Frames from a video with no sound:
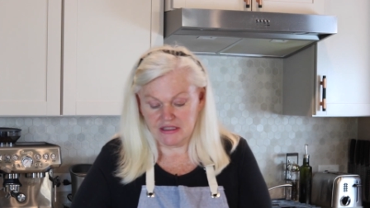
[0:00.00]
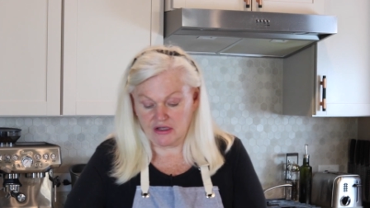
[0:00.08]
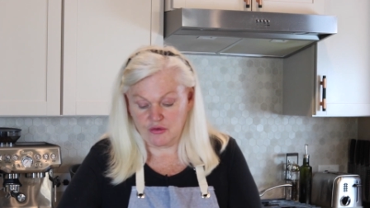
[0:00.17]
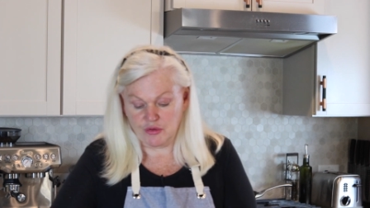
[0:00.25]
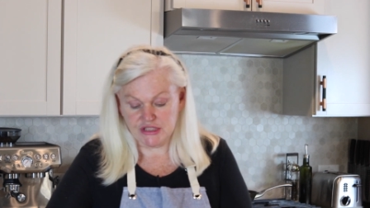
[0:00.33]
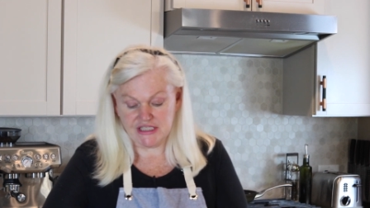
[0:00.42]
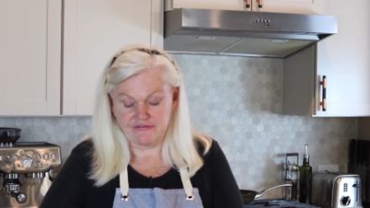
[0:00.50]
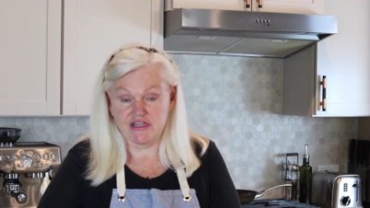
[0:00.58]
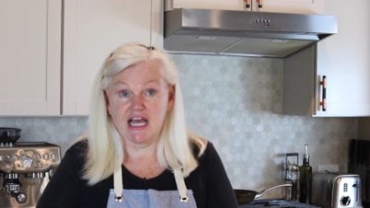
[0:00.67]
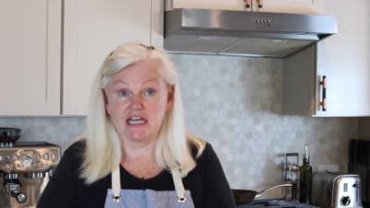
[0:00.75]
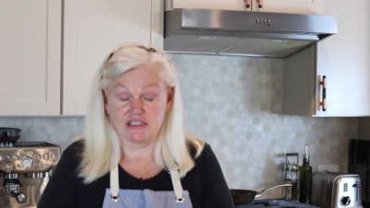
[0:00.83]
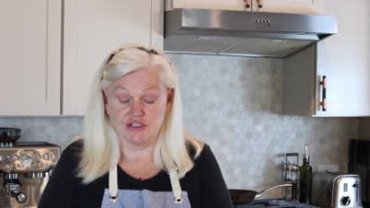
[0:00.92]
Of course they have
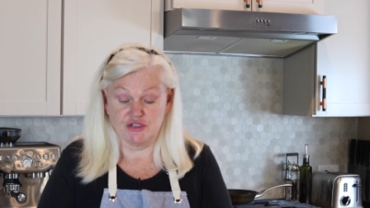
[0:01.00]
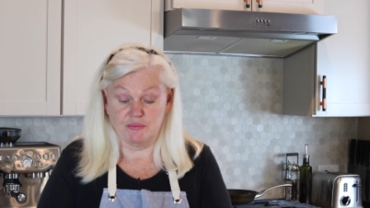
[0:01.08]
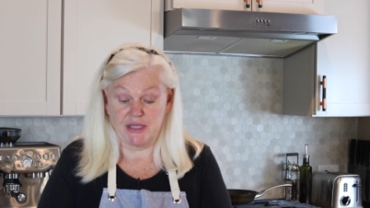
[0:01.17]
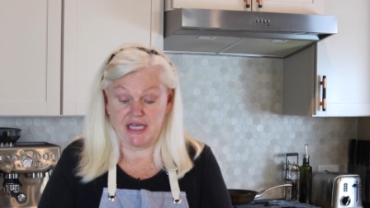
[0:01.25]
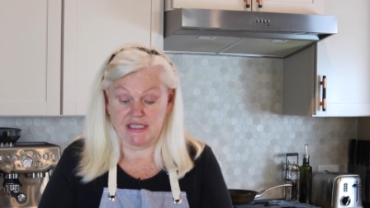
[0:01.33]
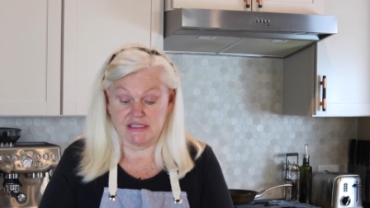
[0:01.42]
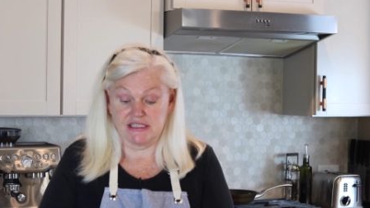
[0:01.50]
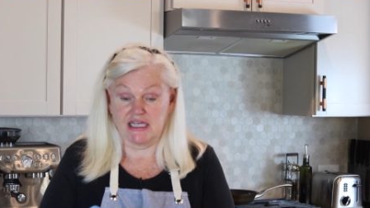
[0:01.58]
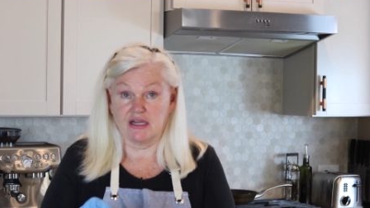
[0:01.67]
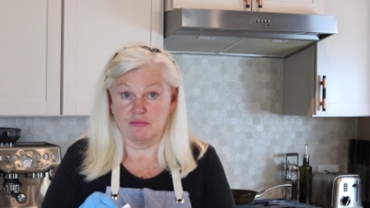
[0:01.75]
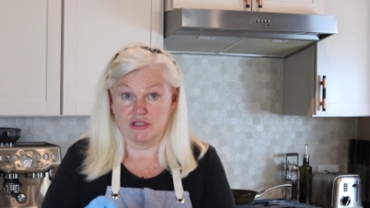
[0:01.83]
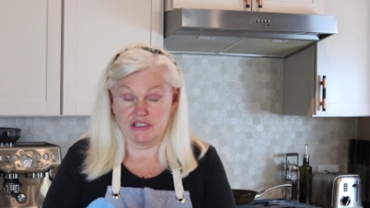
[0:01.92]
the oxygen pack
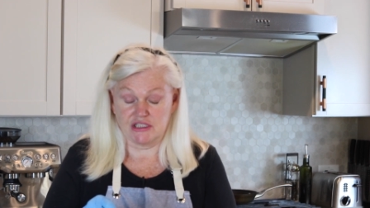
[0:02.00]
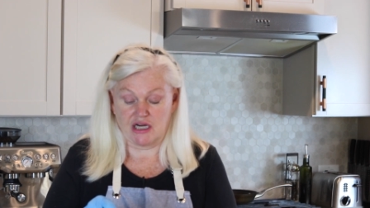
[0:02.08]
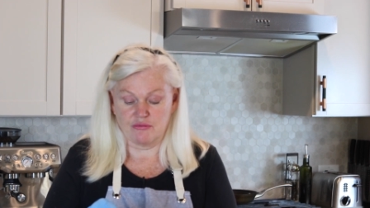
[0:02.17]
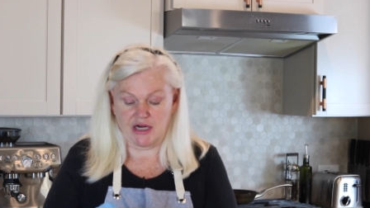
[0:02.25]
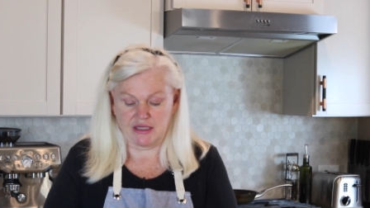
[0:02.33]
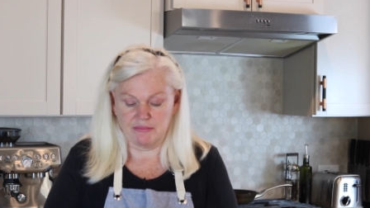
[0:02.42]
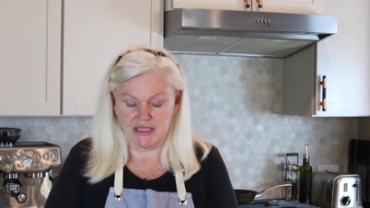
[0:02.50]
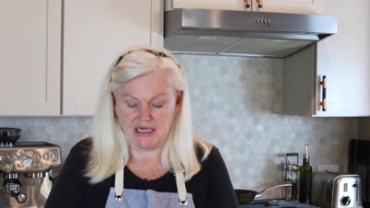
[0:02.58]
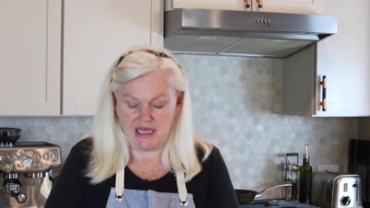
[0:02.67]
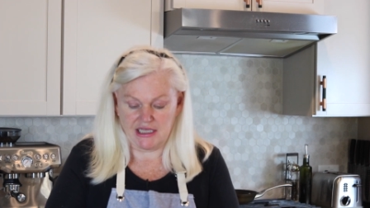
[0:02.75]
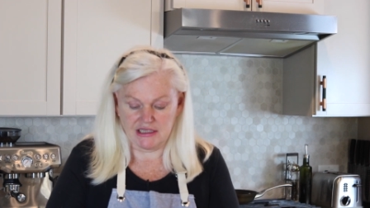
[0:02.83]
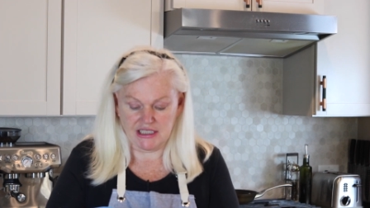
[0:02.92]
inside, which I recommend
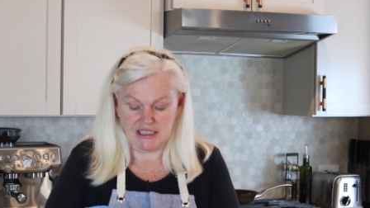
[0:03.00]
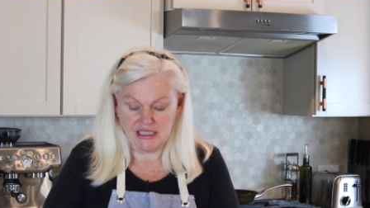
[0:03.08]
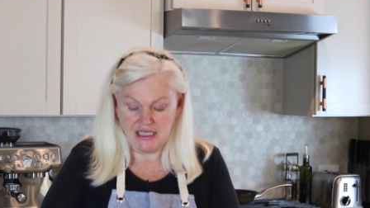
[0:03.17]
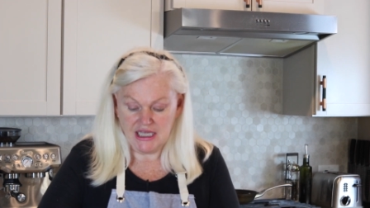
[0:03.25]
highly.